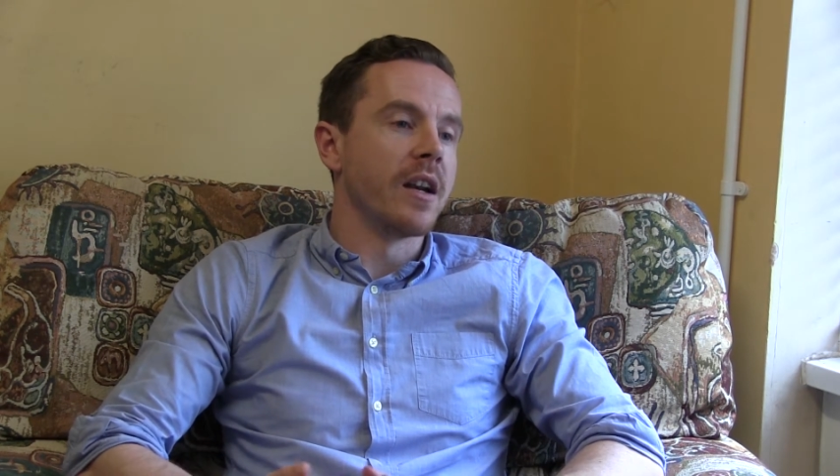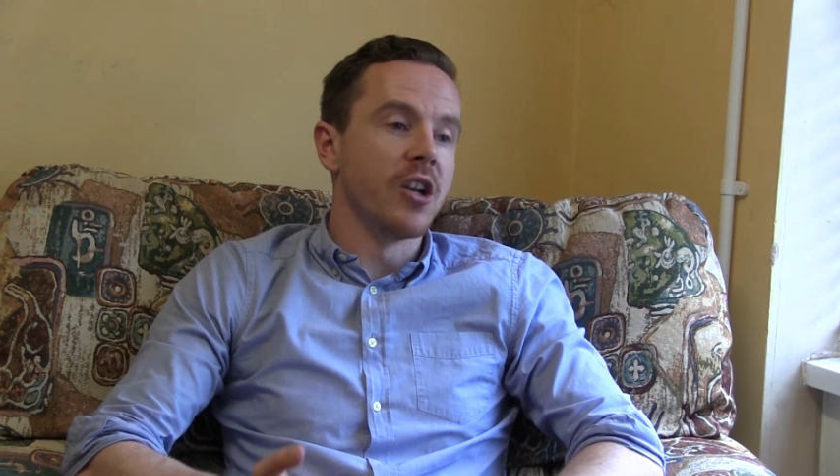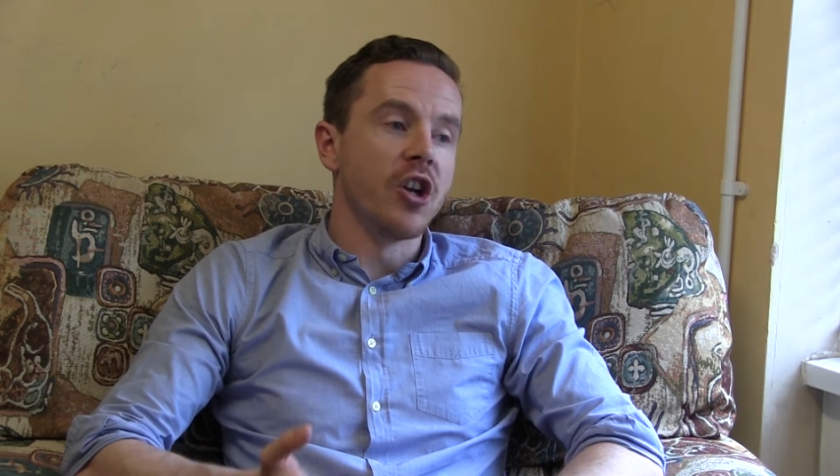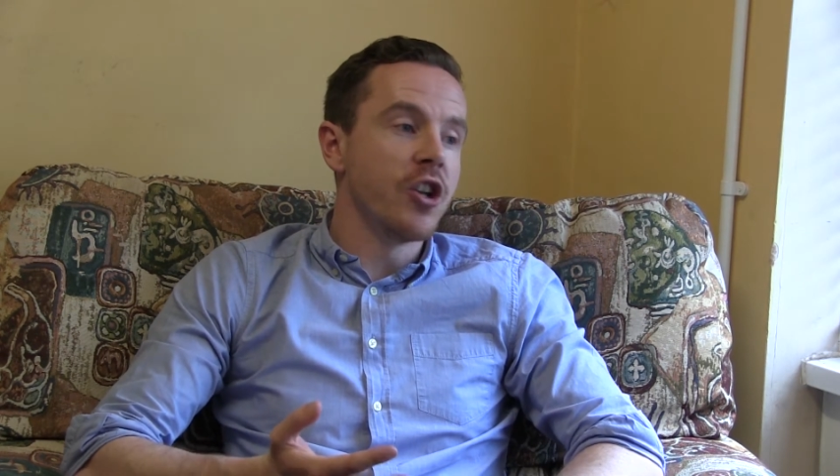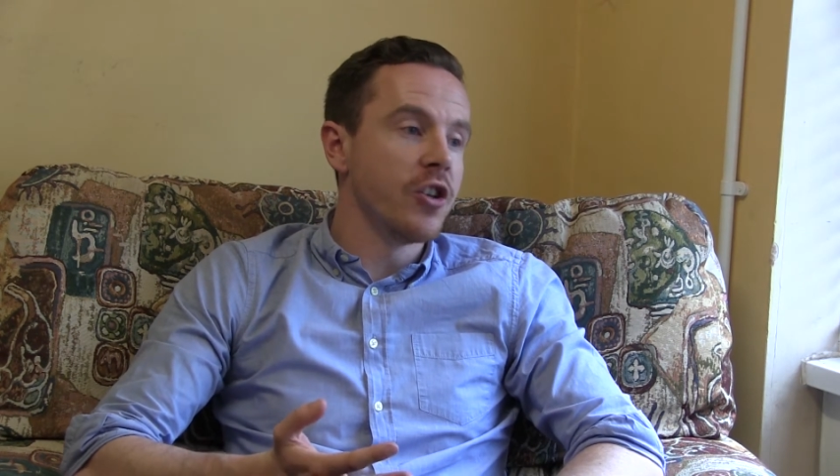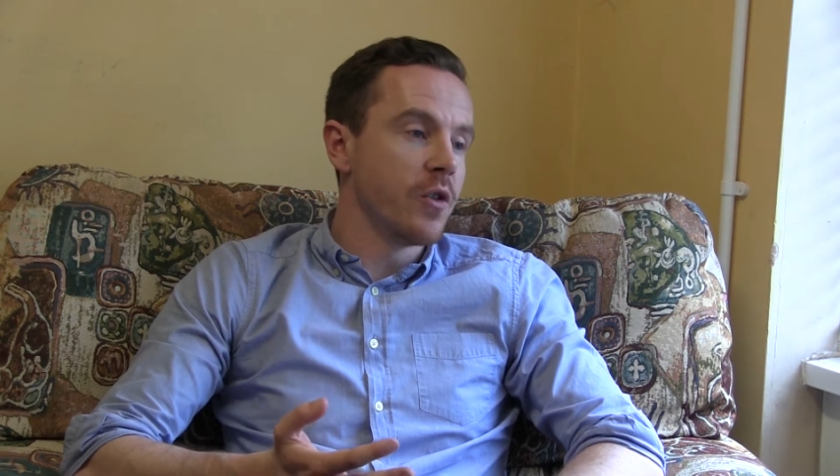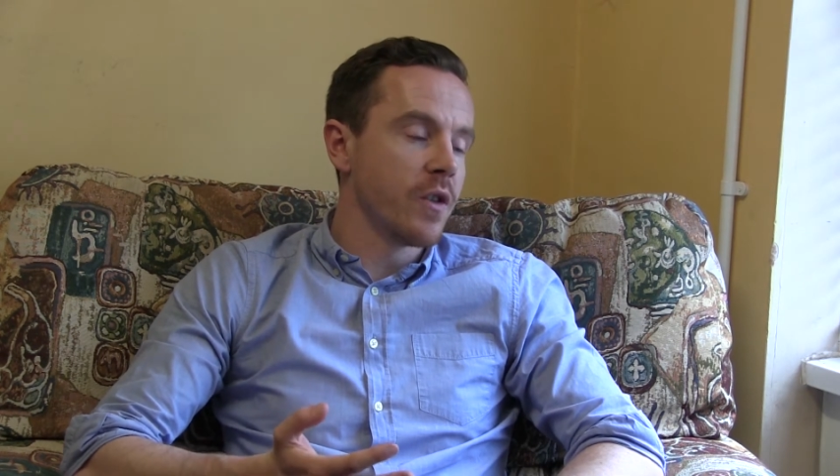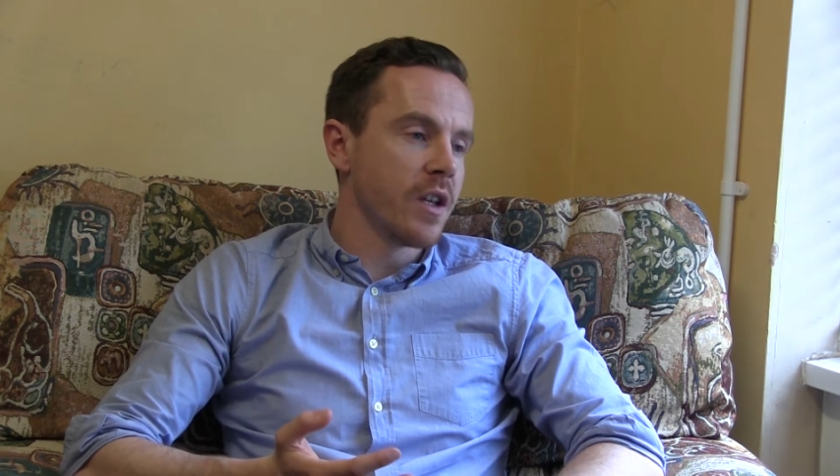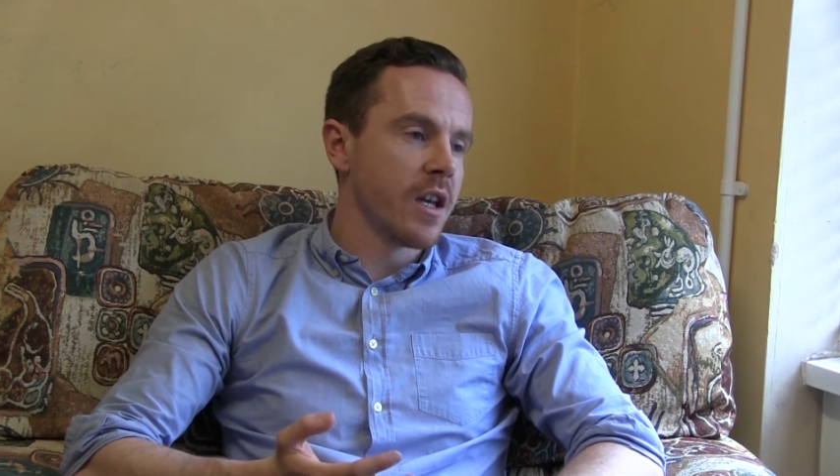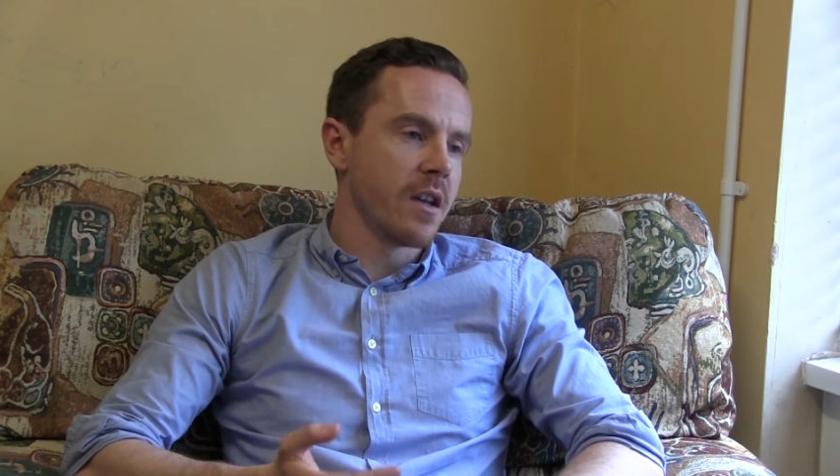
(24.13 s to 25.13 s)
learning new
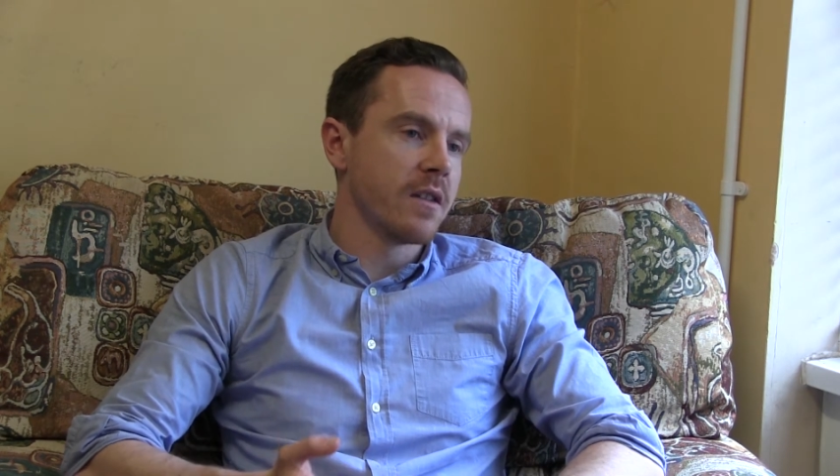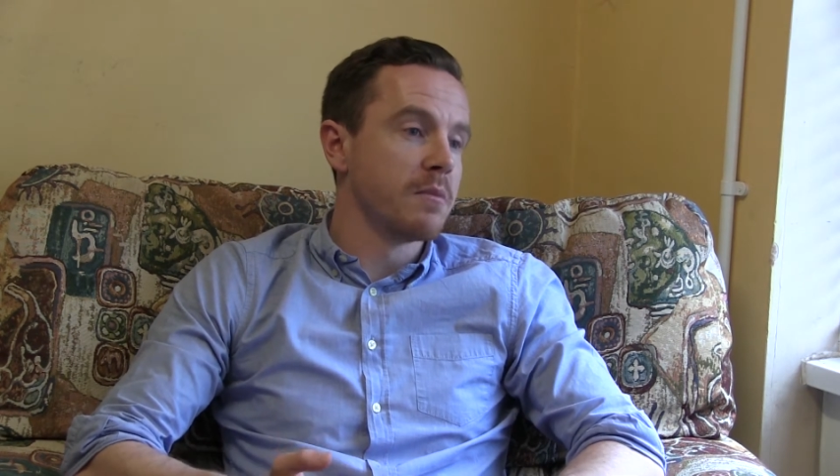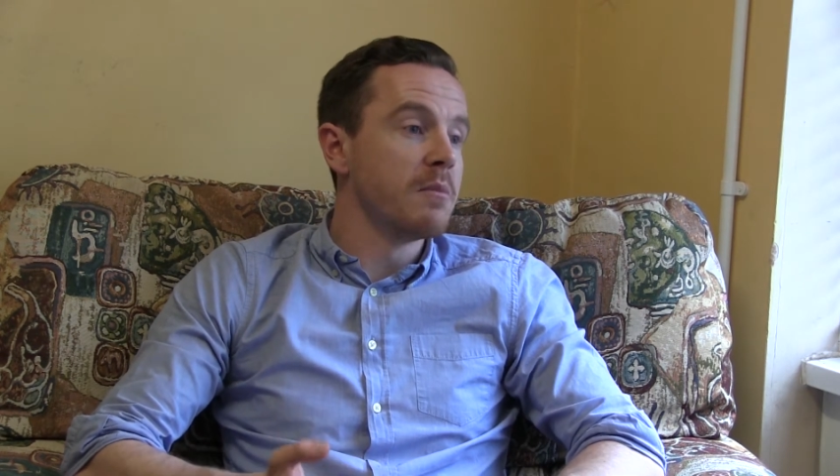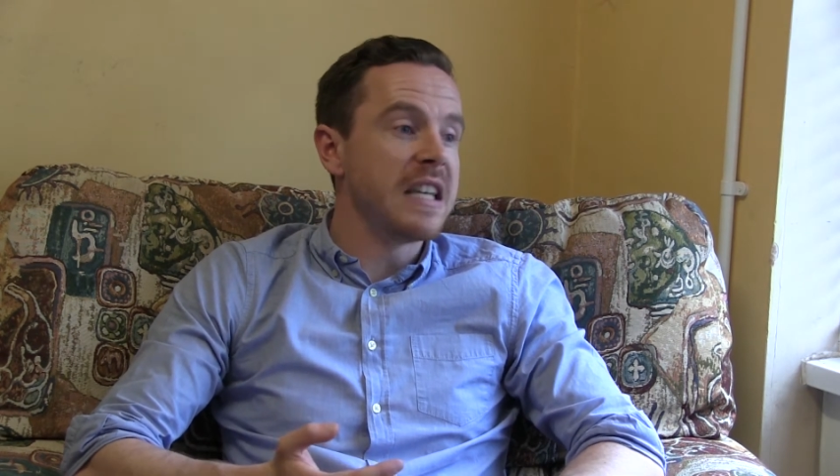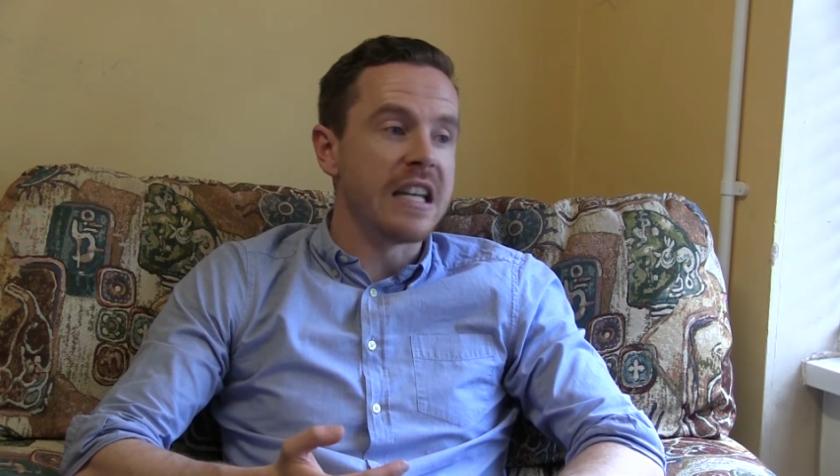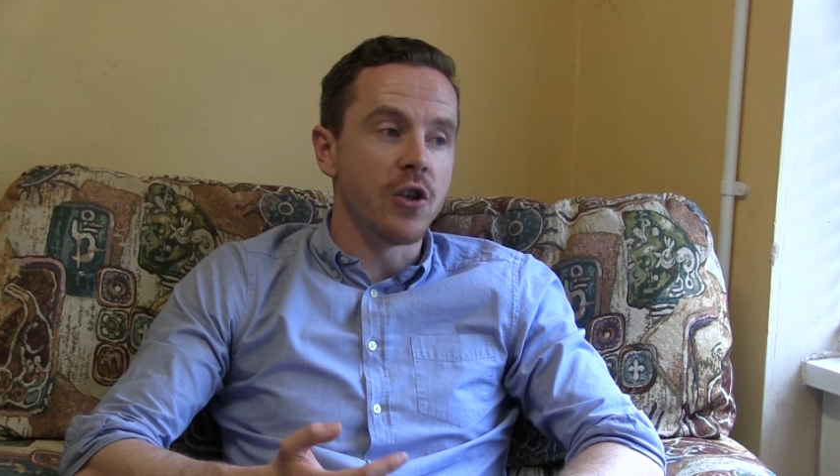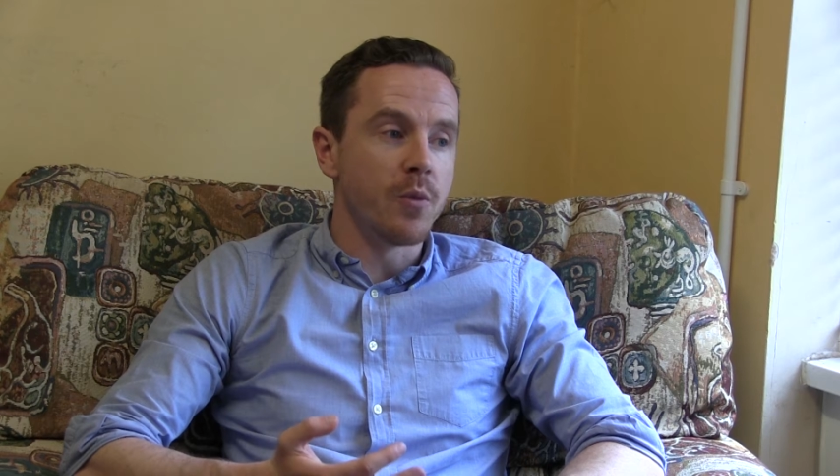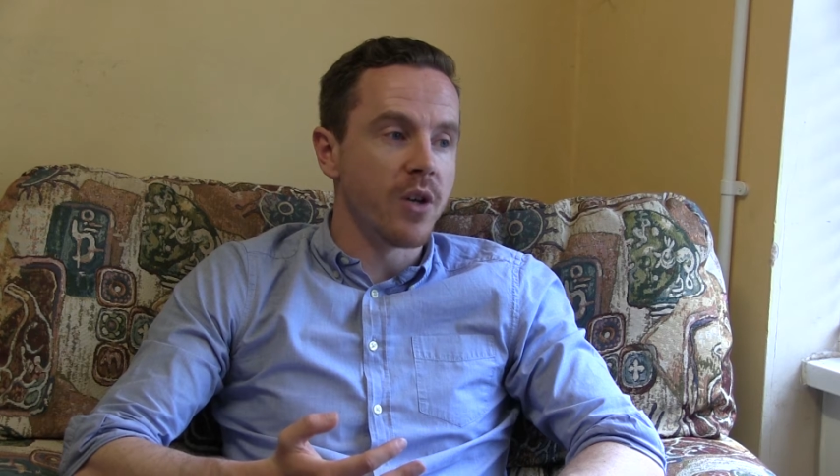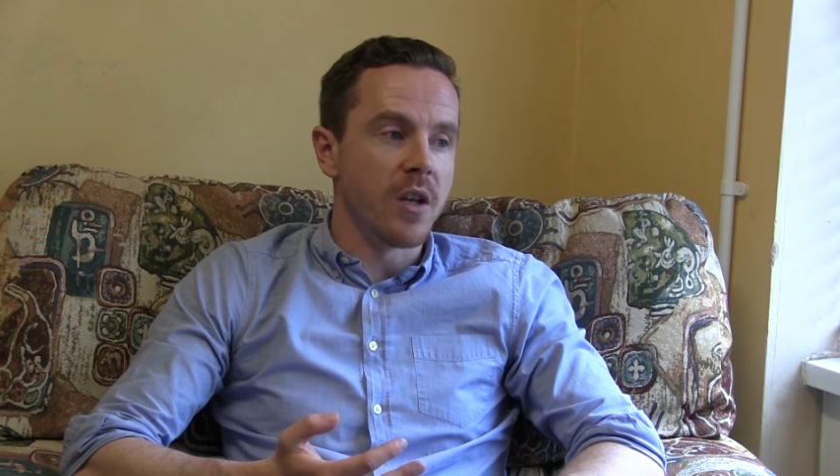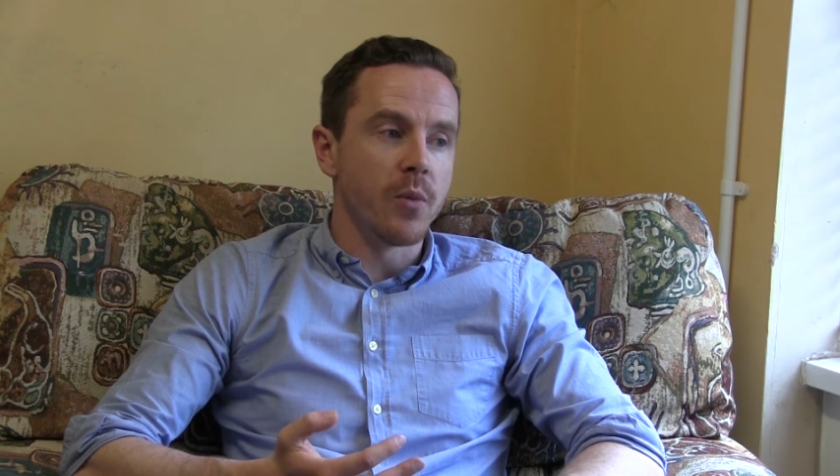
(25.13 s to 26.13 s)
things, meeting new
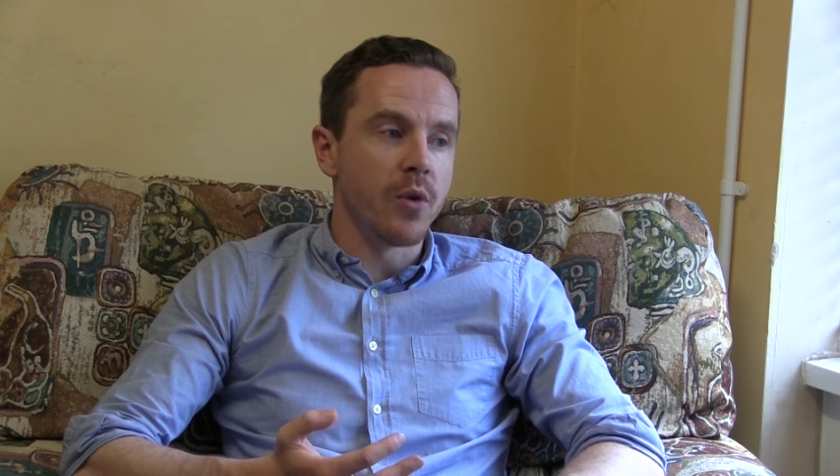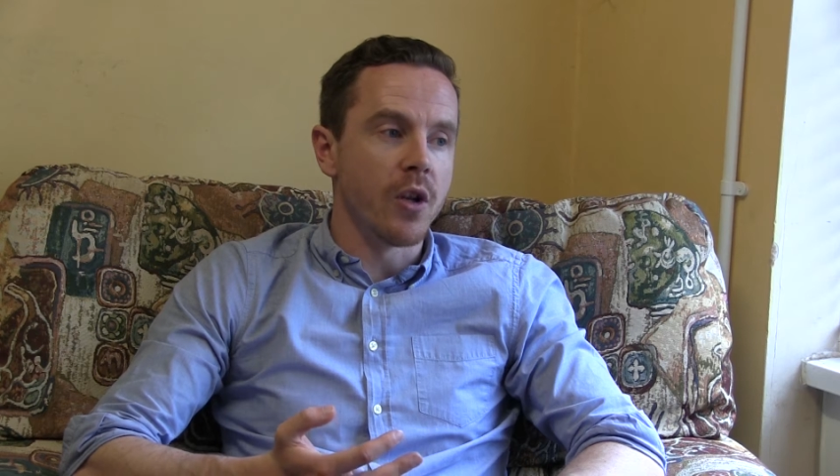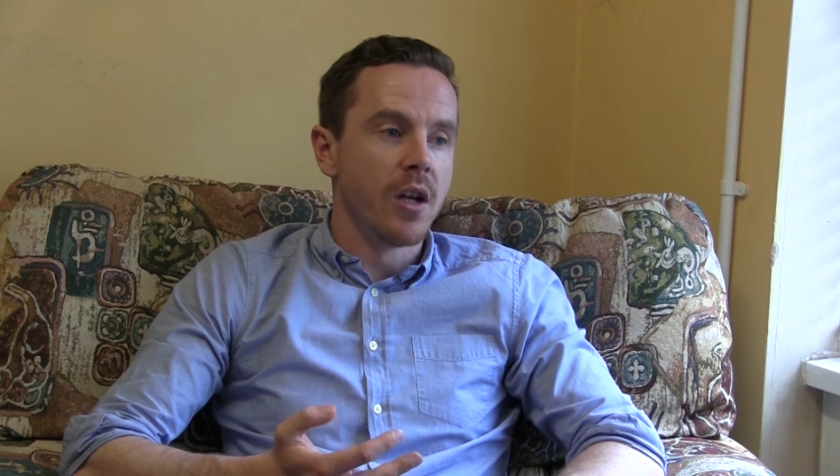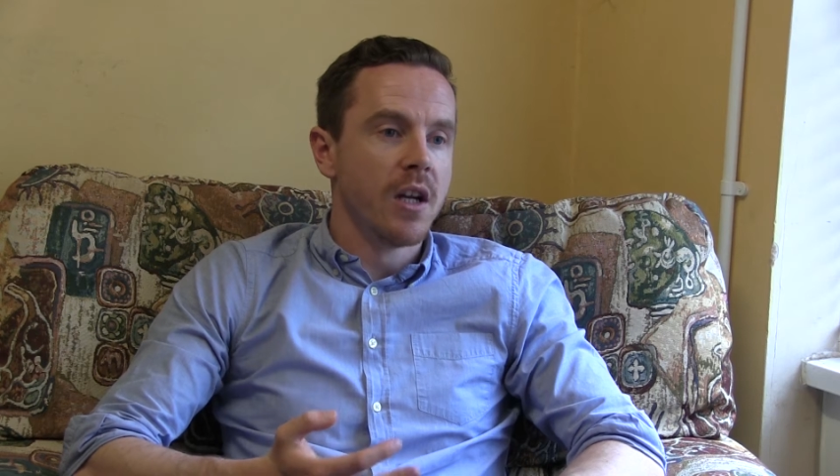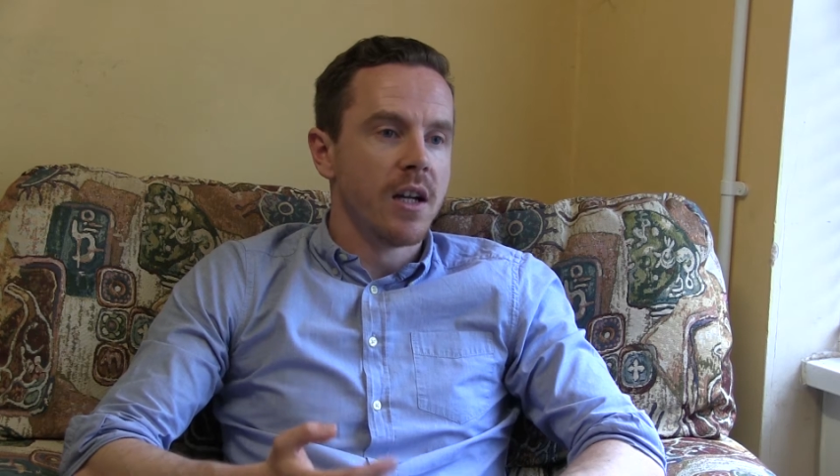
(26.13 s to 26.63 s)
people,